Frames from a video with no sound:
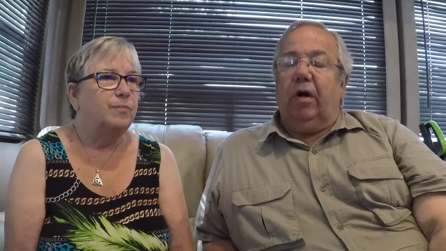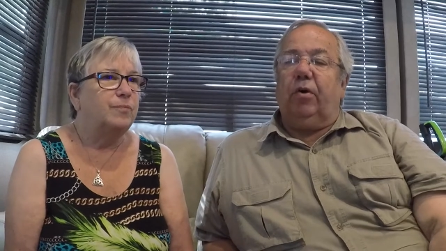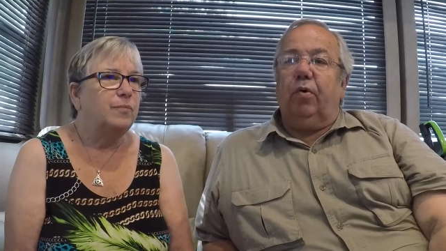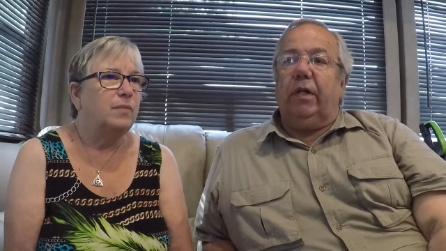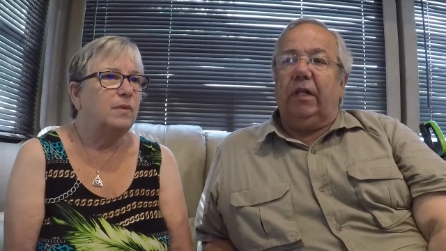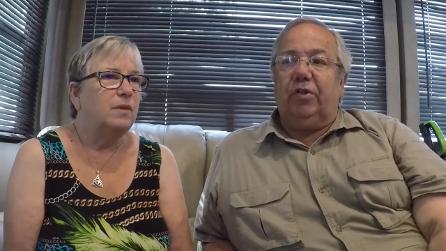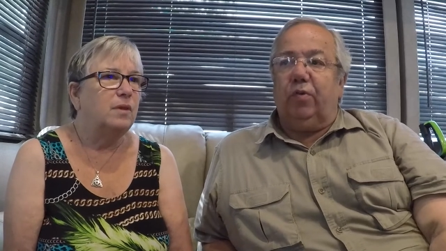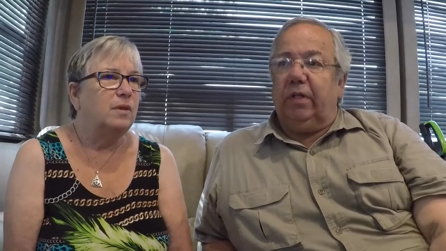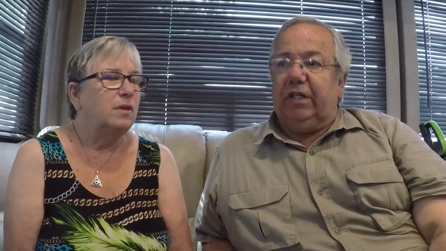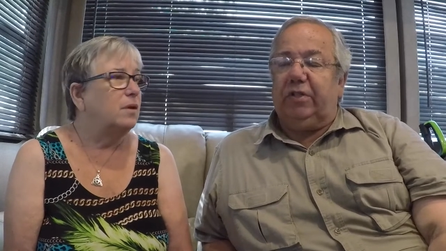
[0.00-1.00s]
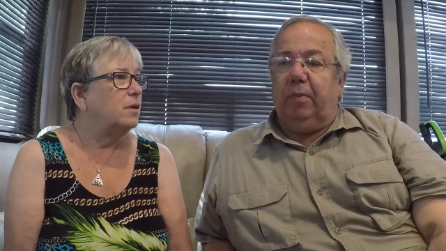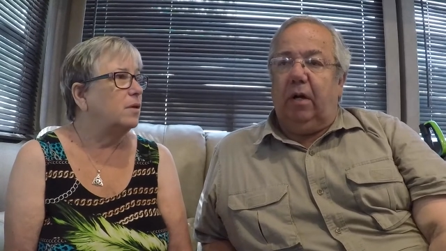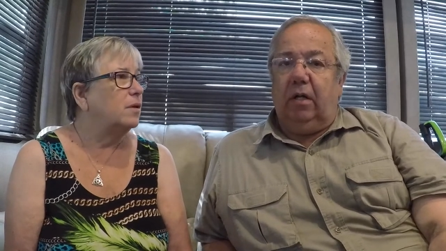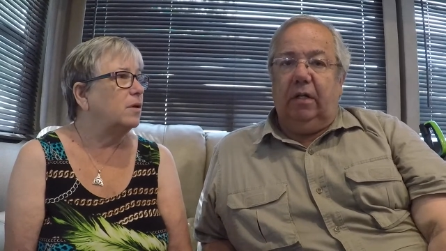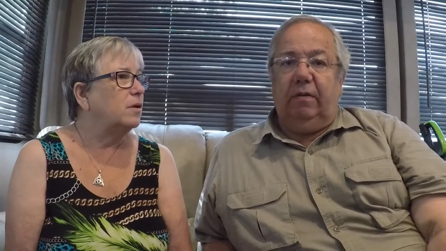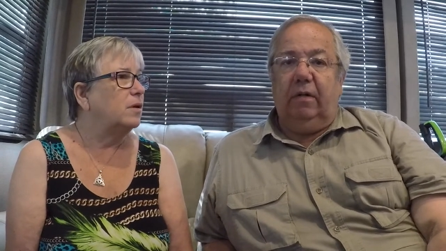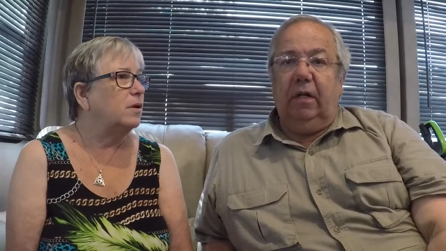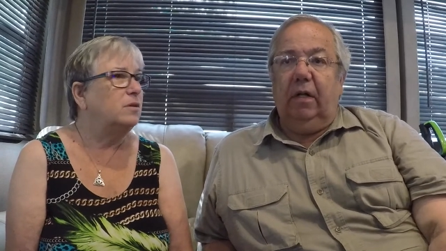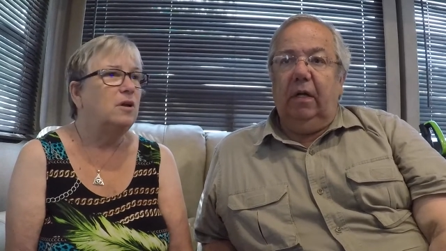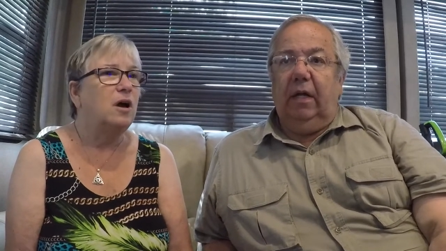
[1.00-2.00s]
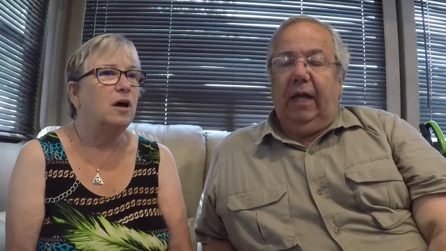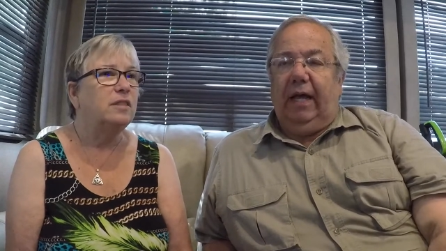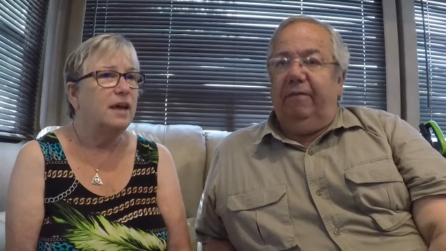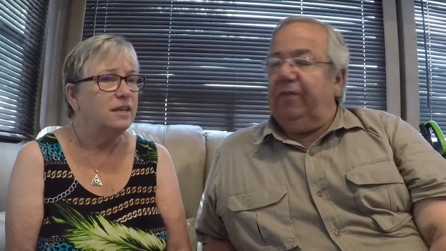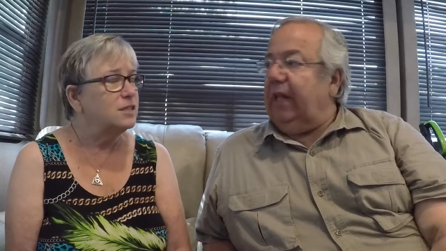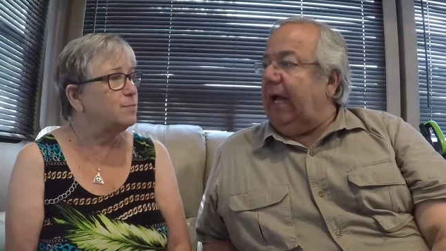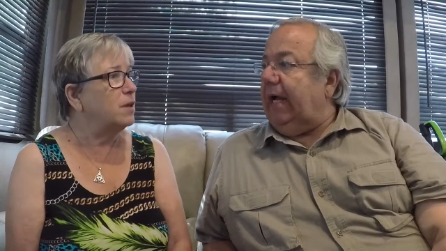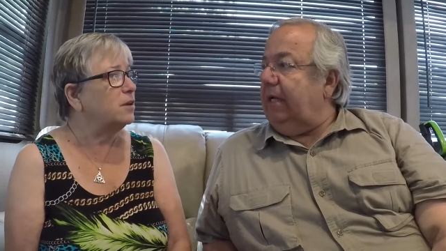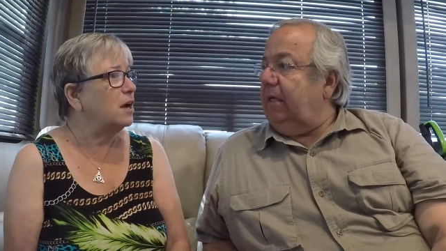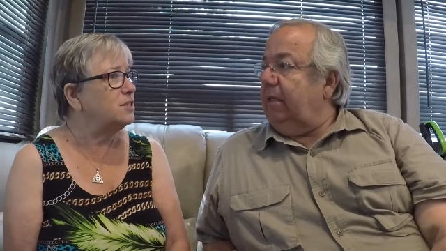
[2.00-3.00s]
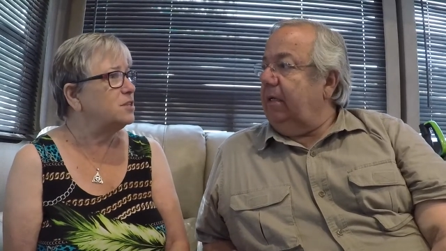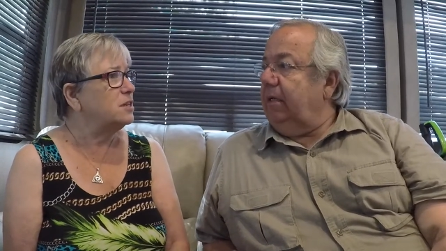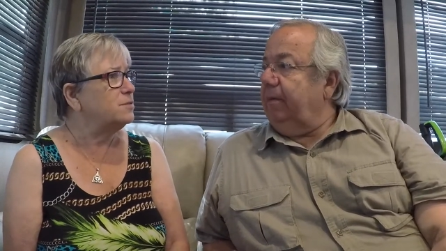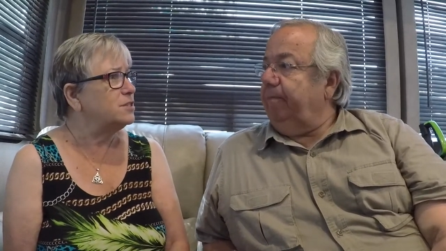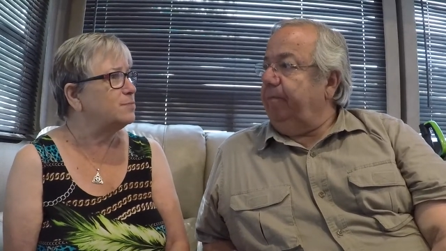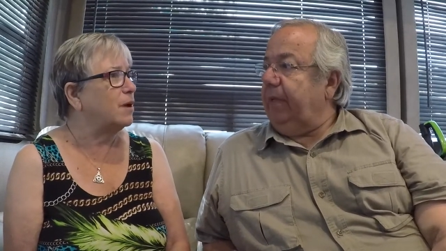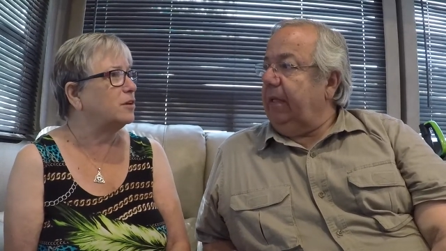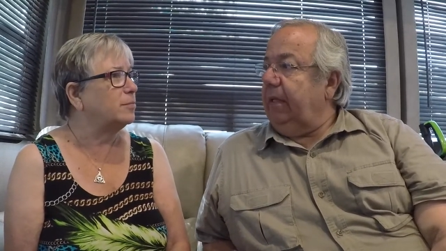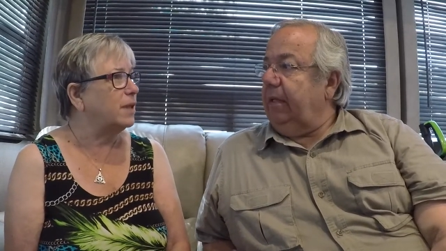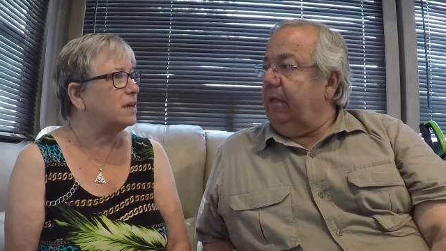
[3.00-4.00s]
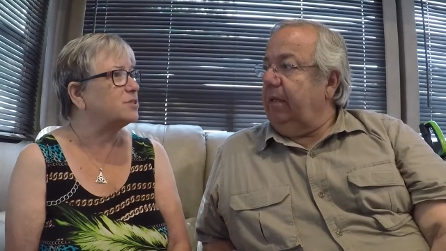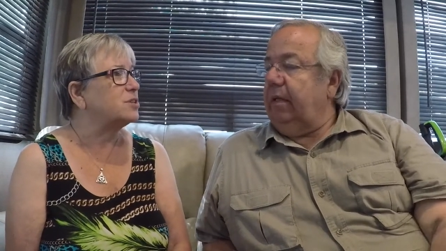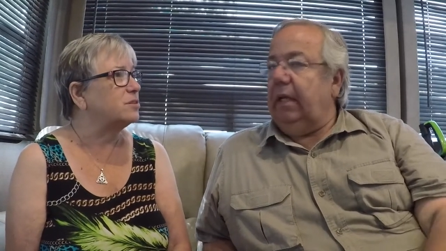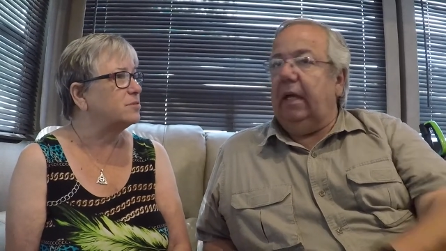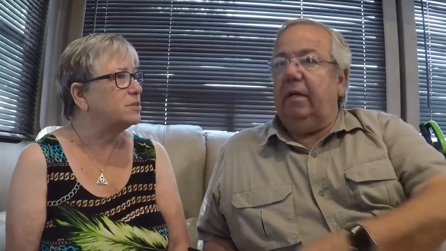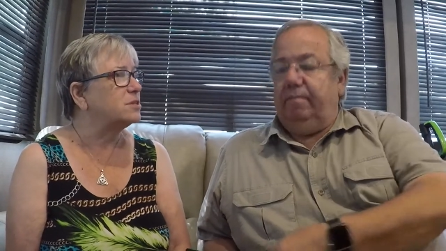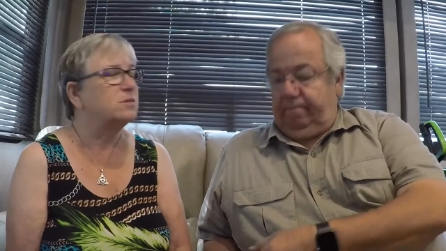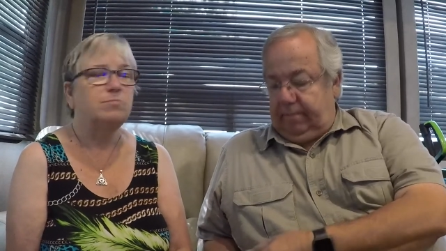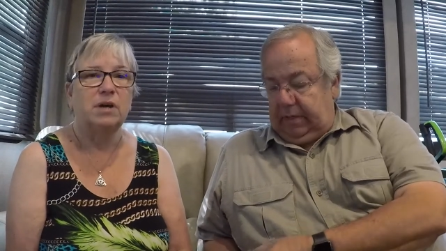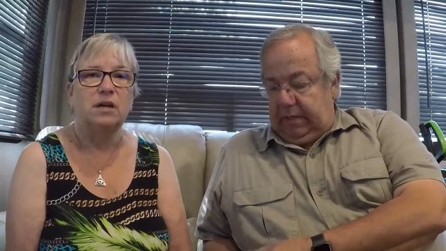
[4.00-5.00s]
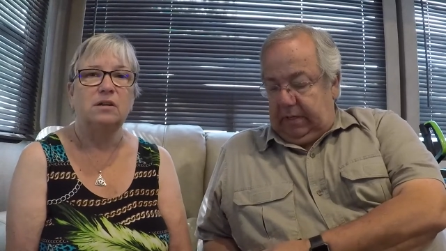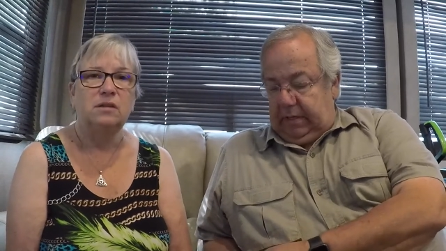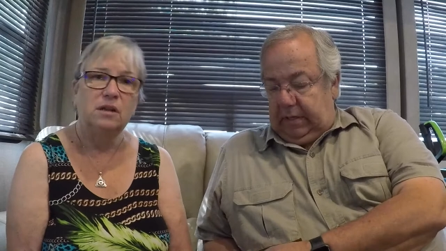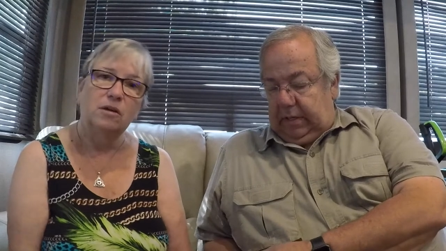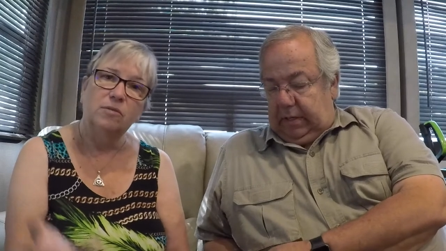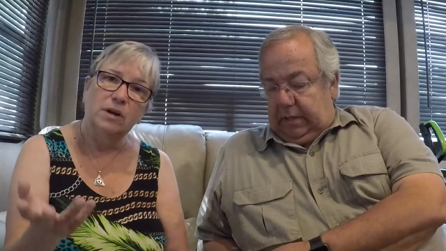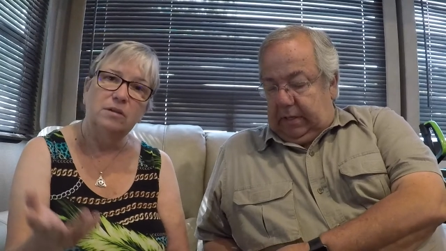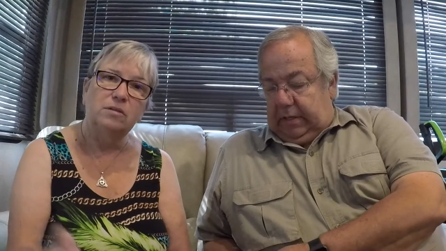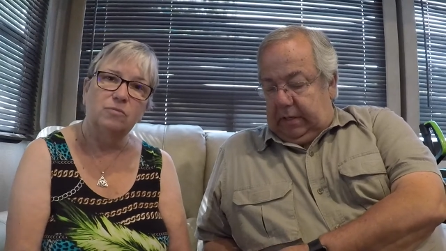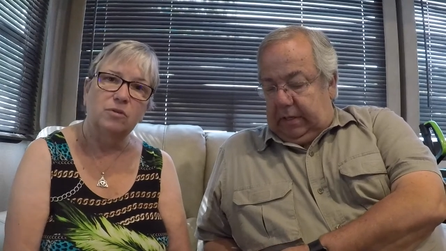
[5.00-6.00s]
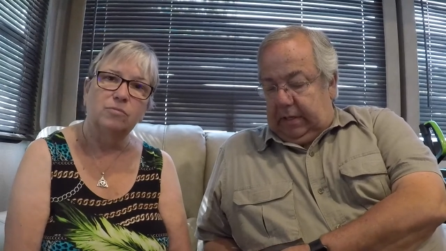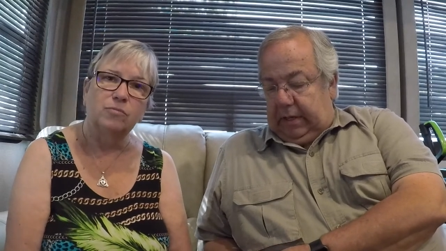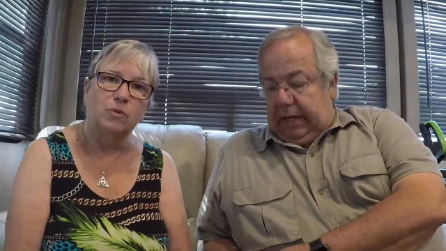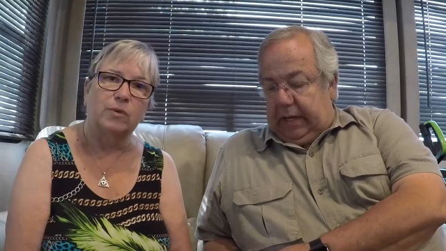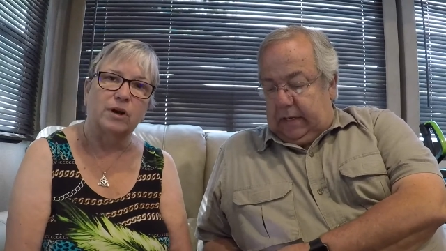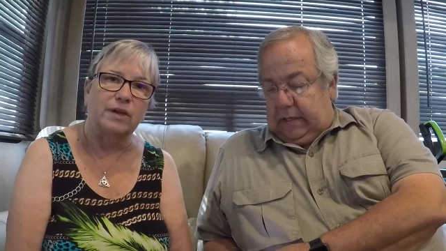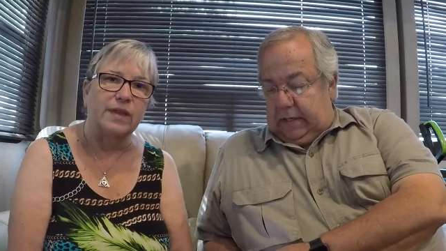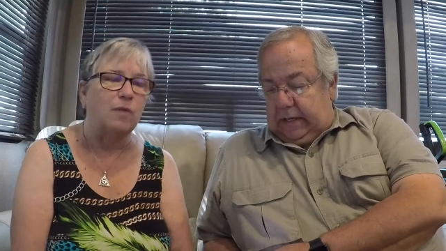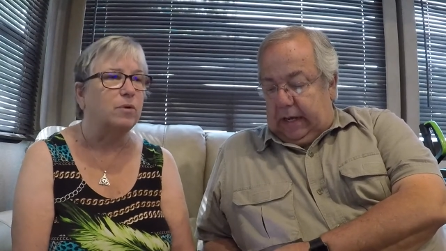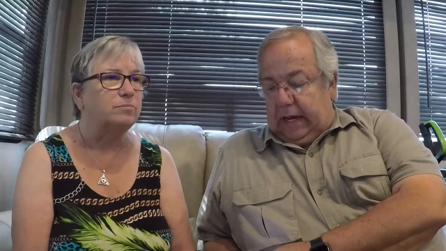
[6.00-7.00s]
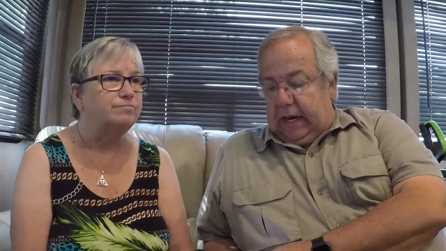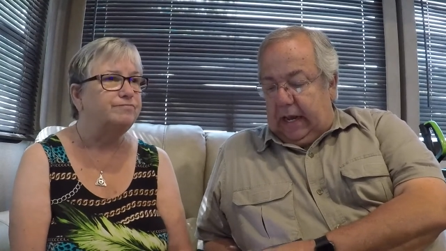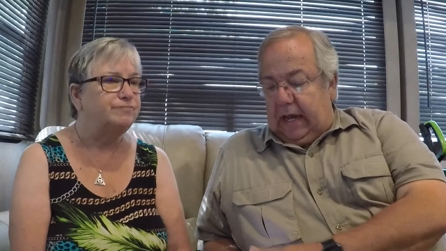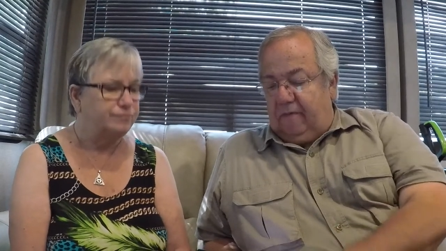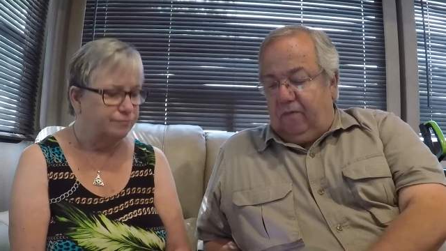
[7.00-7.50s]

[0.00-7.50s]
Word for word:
Speaker 1: Our griddle is really small and
Speaker 2: no, they had flat. smaller. I saw smaller Blackstones, yeah. but you know what? We'll, we'll and, work on that one. And
Speaker 1: I have